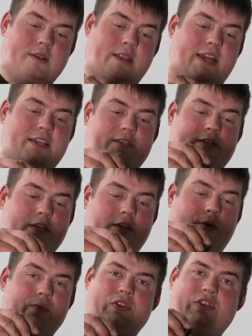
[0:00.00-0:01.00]
nice
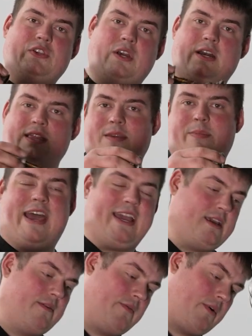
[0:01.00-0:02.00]
coats on the back
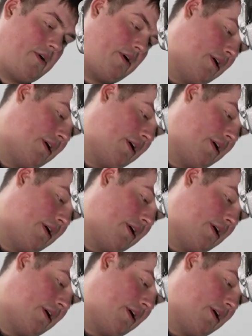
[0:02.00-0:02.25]
of our